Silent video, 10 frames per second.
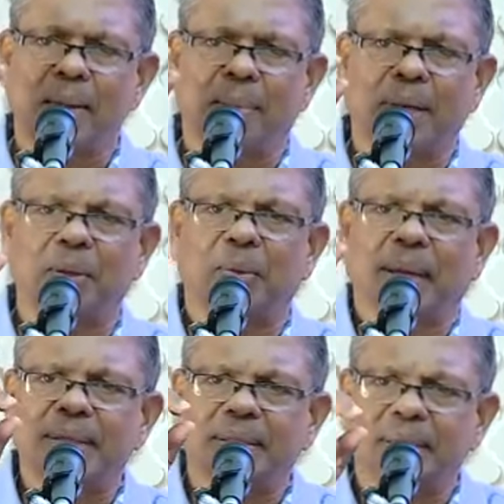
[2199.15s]
but you
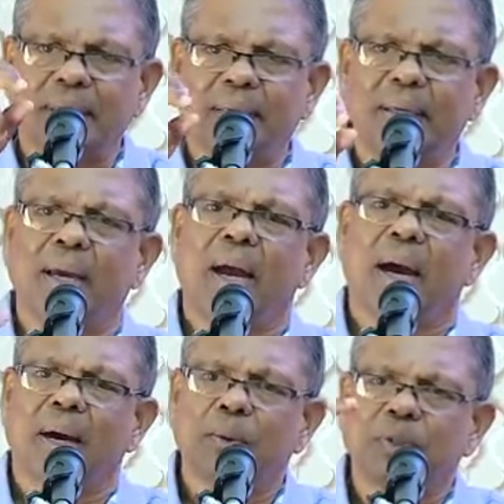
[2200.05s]
can see
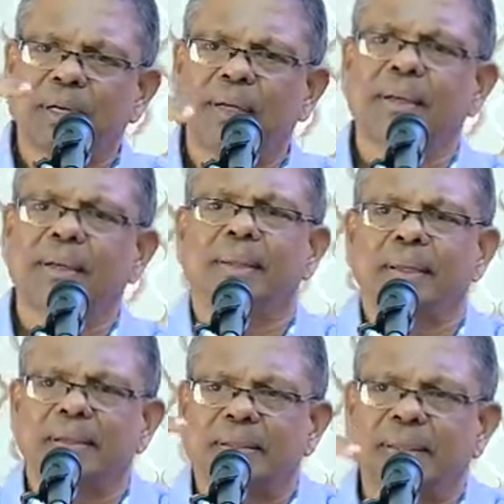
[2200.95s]
how certain
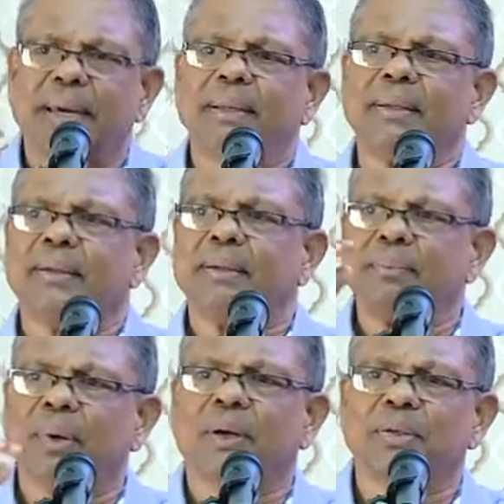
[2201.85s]
things change
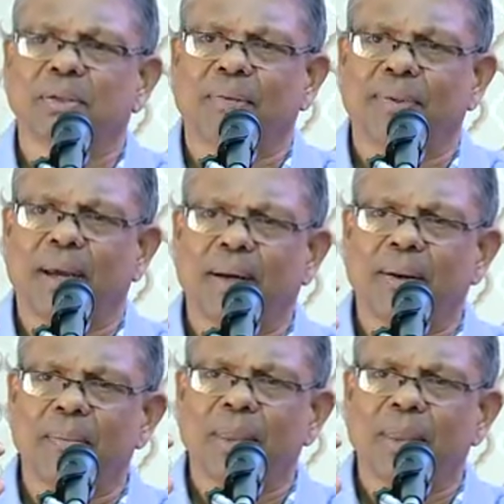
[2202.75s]
because of that.